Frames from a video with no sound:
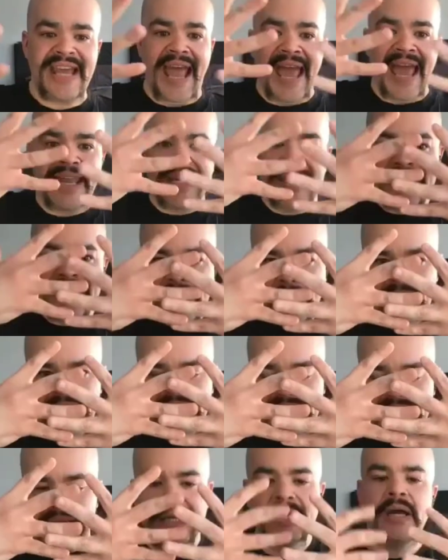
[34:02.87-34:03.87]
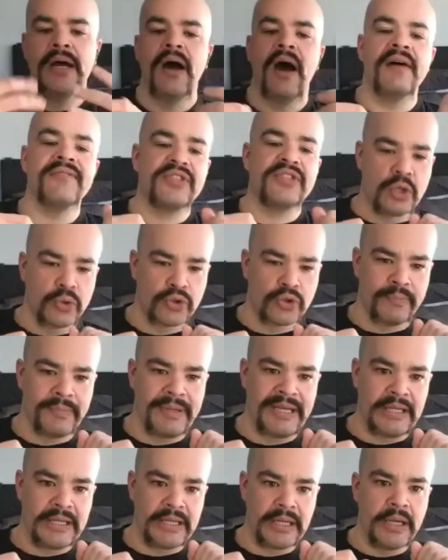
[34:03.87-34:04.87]
anonymity of social
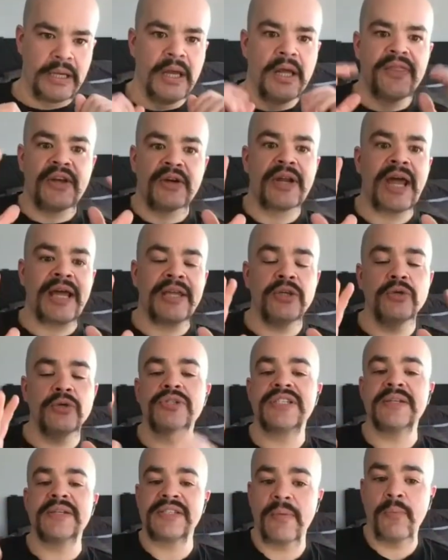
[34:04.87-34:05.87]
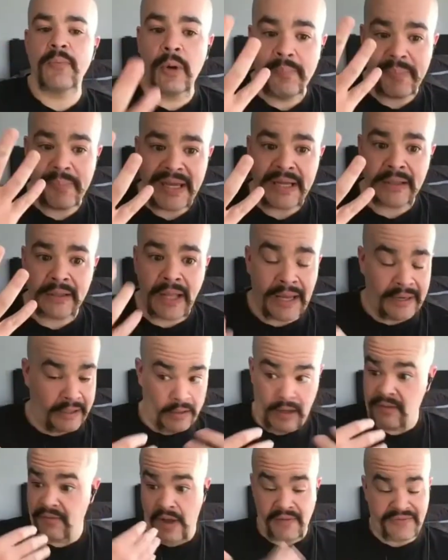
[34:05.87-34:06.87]
media. They're not used to someone being like,
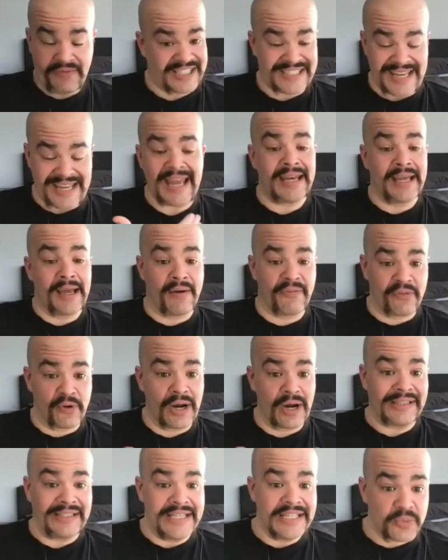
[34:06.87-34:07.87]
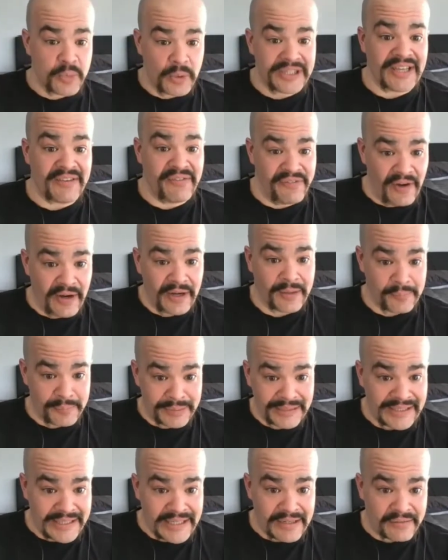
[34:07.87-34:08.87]
of standing up for at least what they fucking
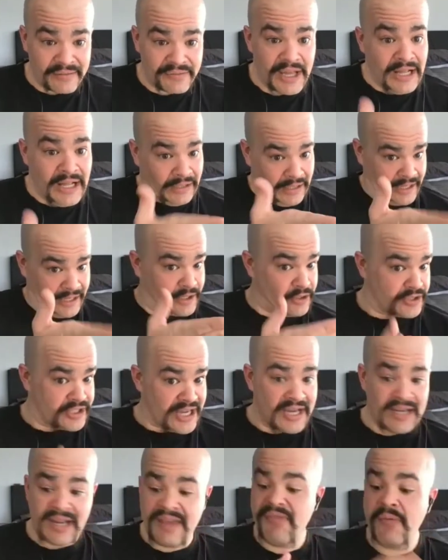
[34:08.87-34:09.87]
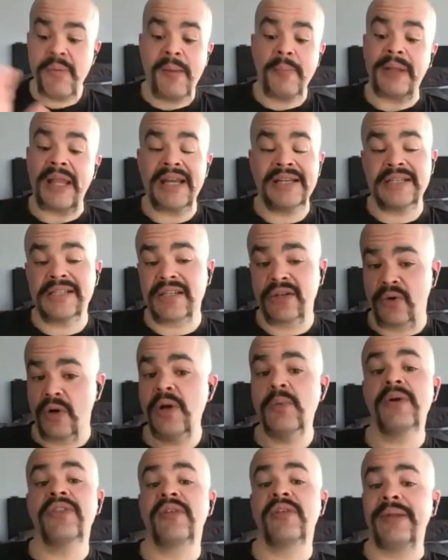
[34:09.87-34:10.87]
believe. Like you're saying, even people I disagree
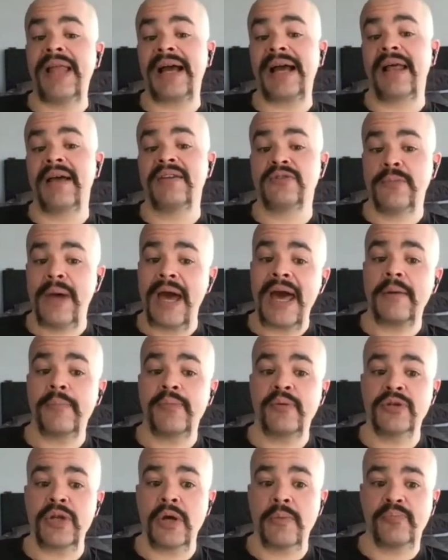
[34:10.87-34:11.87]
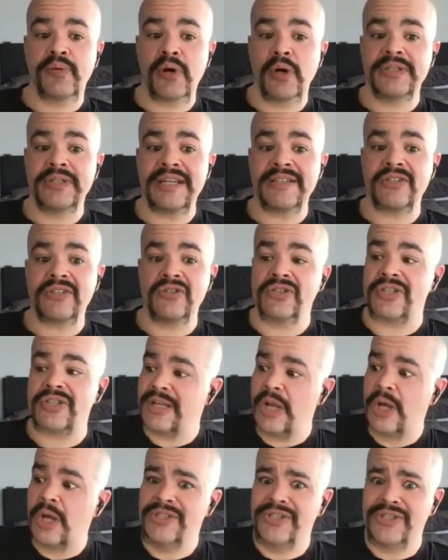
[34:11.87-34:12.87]
with, the Black Lives Matter protesters, as
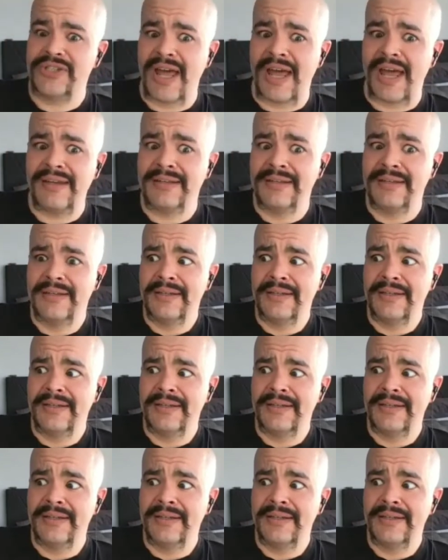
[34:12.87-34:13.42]
long as you're not